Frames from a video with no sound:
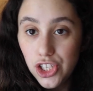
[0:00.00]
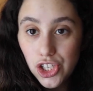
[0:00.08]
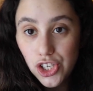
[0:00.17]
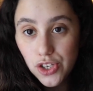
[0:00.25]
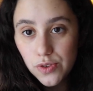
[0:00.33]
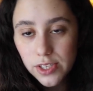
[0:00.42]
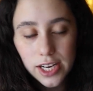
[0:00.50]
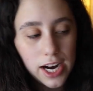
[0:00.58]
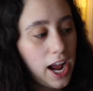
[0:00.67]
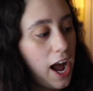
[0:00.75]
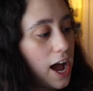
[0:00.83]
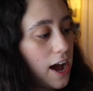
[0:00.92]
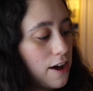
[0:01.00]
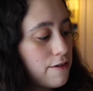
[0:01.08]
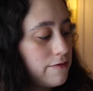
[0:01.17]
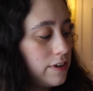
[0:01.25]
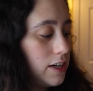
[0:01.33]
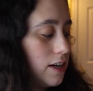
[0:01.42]
to-dos that I
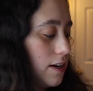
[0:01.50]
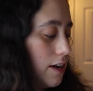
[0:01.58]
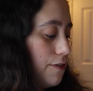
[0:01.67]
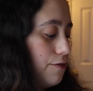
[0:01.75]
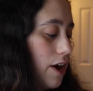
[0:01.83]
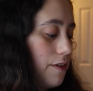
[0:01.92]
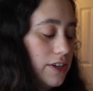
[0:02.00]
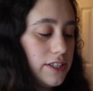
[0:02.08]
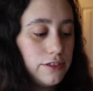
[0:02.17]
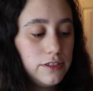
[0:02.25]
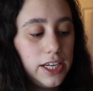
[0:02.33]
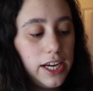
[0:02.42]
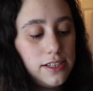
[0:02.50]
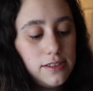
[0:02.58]
have for every single day.